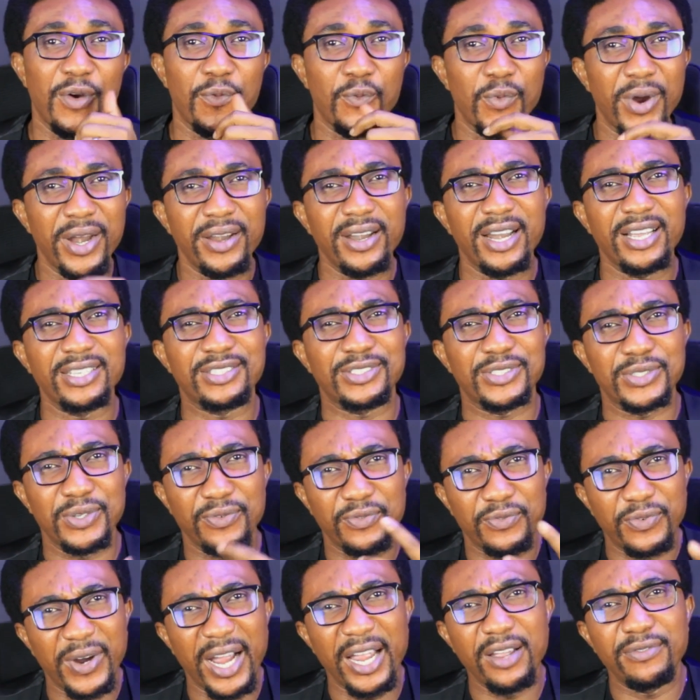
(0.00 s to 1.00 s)
Whereas
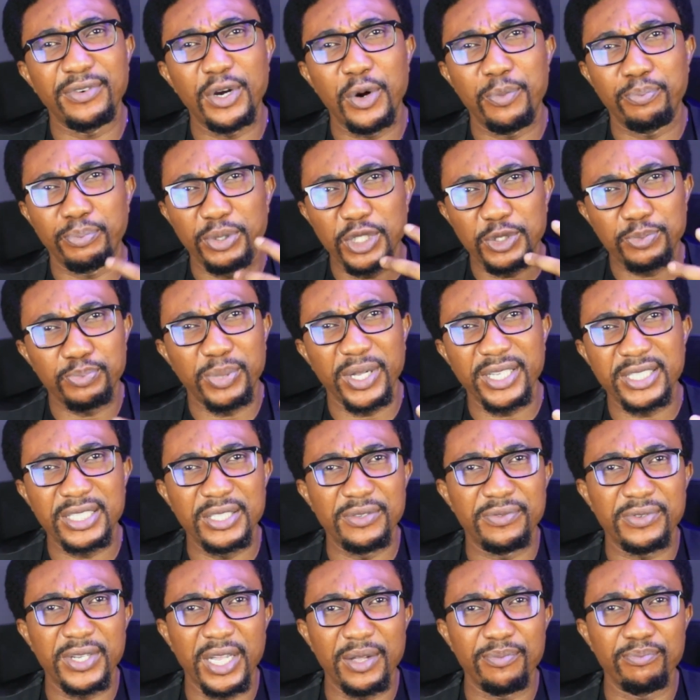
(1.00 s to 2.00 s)
survival
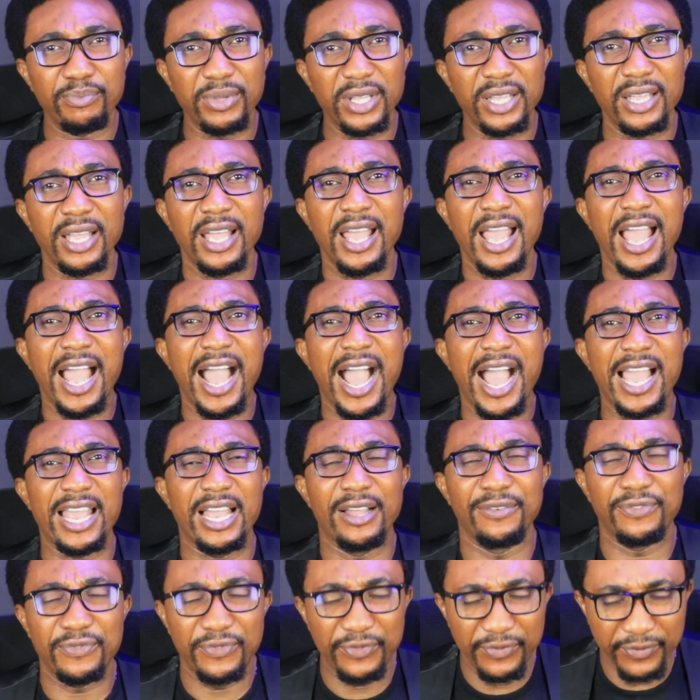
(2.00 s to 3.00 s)
perspective can be, I
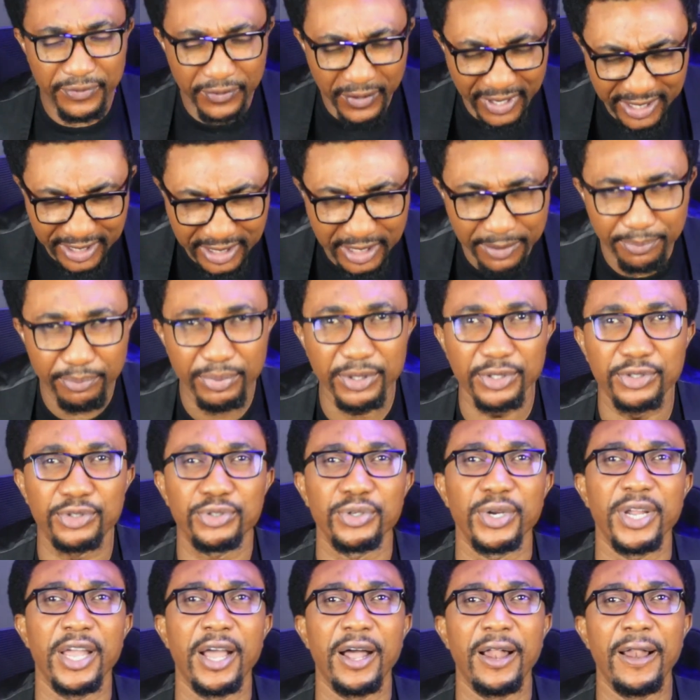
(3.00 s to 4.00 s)
have faced the
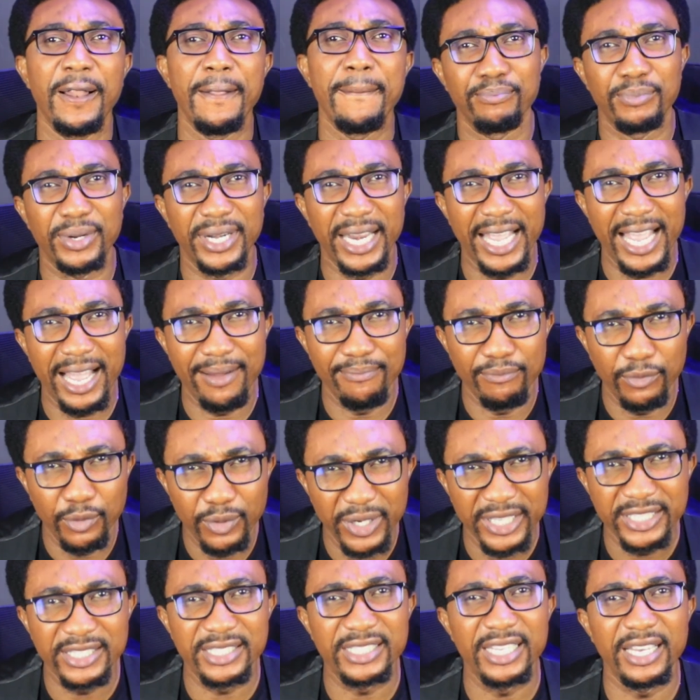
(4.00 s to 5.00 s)
betrayal, but I am
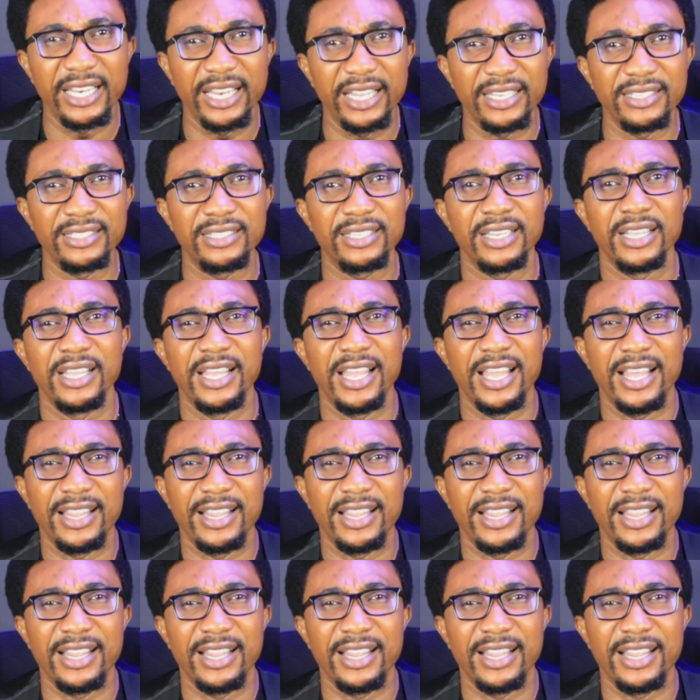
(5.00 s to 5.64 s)
resilient.